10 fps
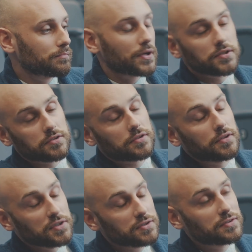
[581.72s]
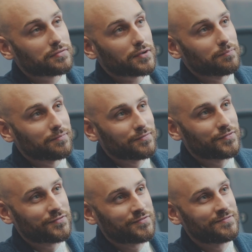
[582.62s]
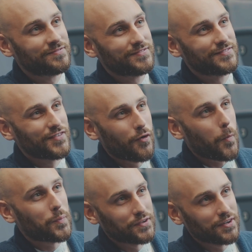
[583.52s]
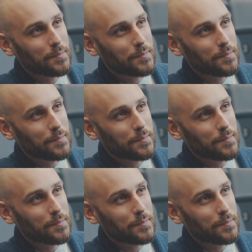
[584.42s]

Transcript: Pastor Chris from opening